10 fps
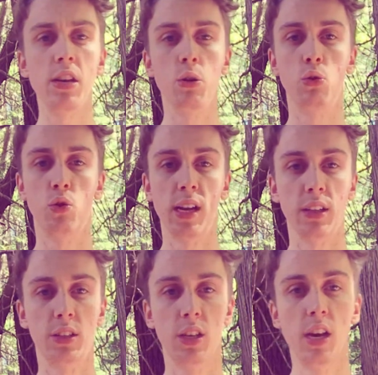
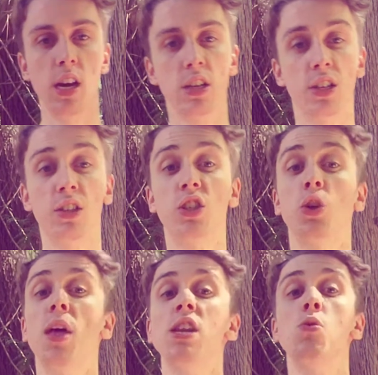nutrients so
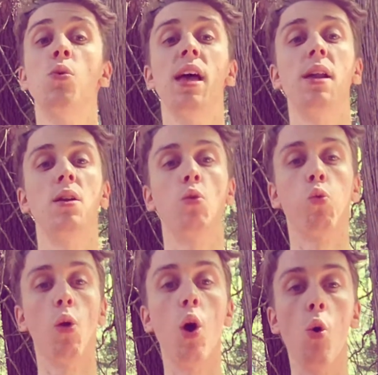that you will then
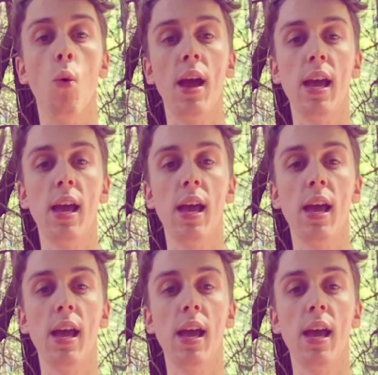grow